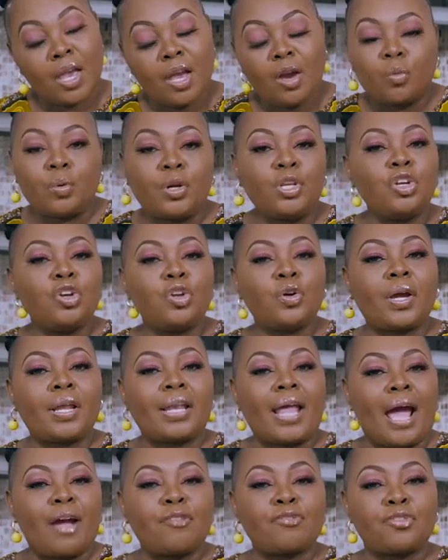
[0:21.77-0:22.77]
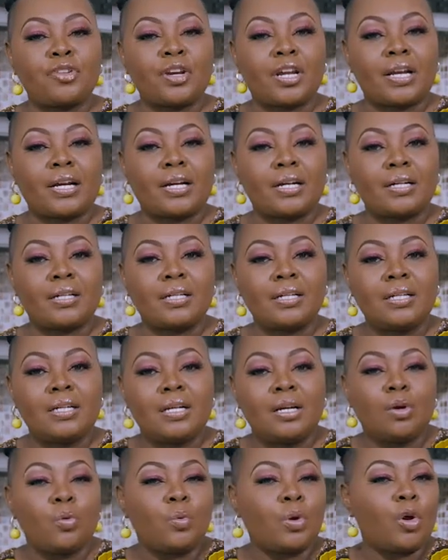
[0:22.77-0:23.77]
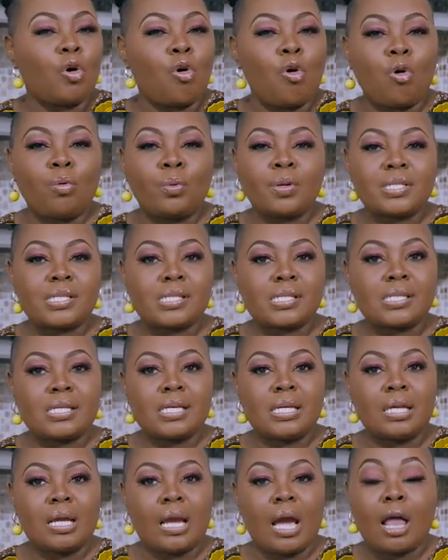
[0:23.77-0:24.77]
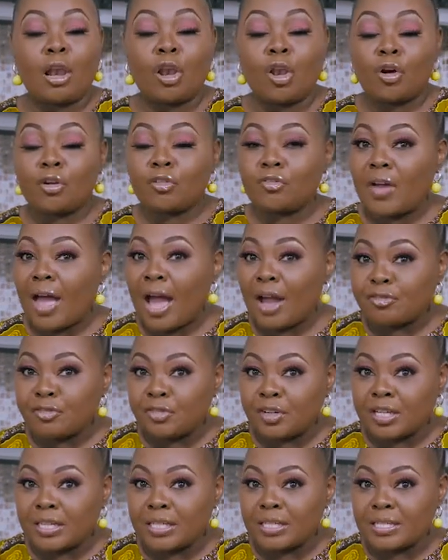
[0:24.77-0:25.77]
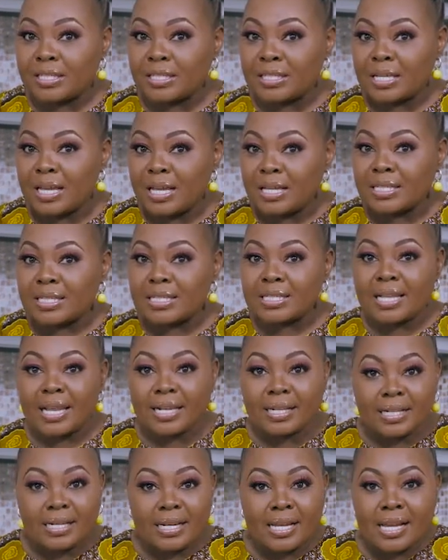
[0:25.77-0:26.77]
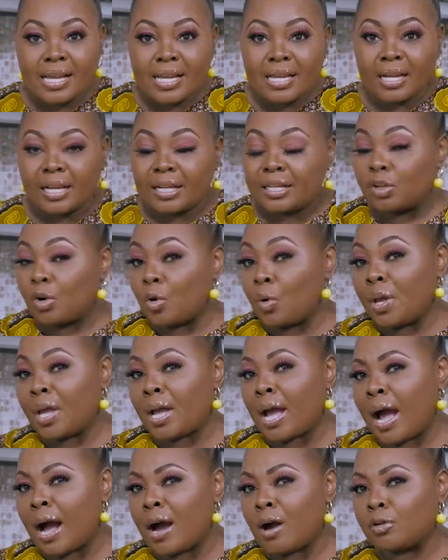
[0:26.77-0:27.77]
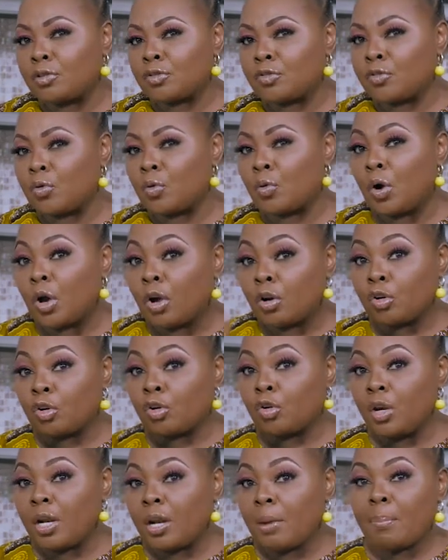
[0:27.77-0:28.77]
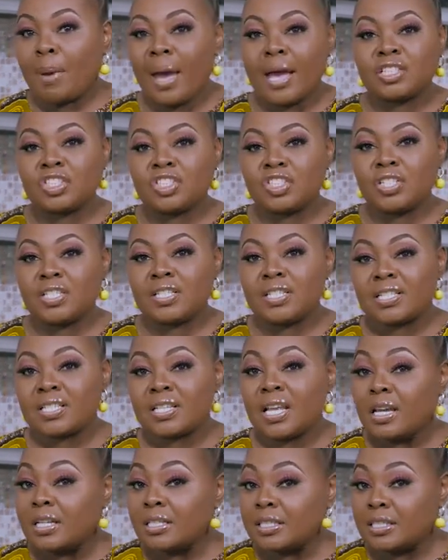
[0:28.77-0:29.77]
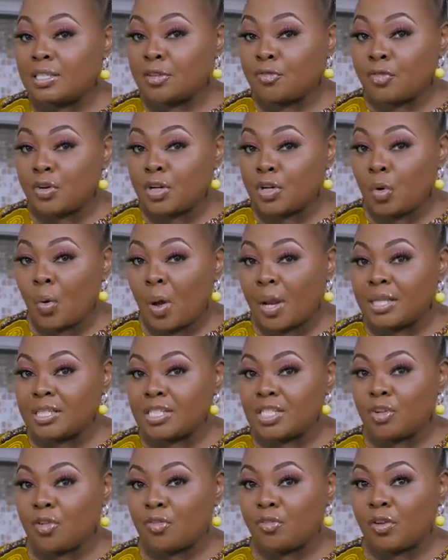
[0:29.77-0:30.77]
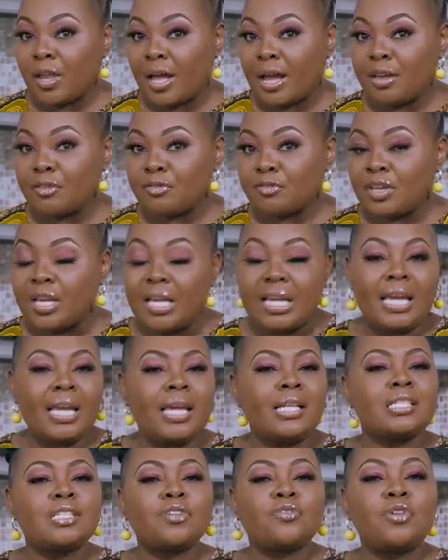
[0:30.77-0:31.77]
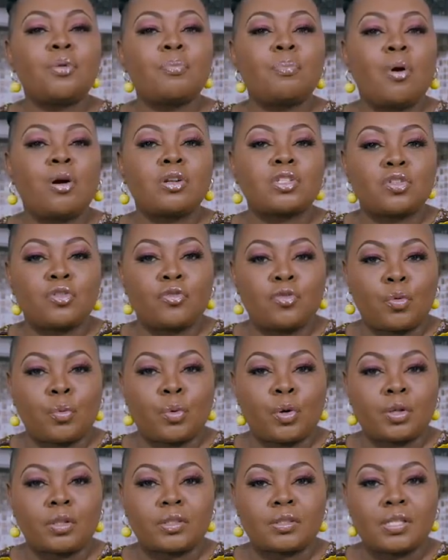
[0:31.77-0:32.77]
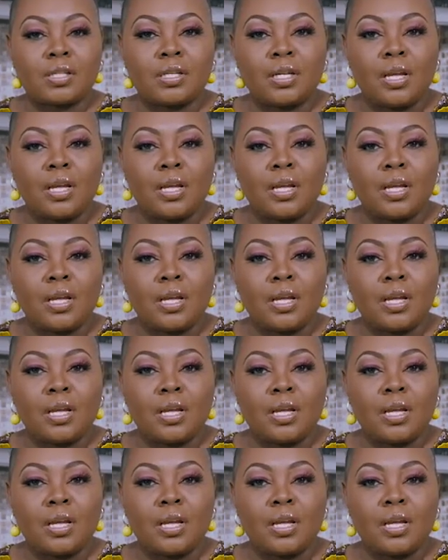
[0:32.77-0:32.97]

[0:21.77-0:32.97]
When you look at Africa, we always see a lot of Africans settling and going out for greener pastures, different quality of life in different parts of the world.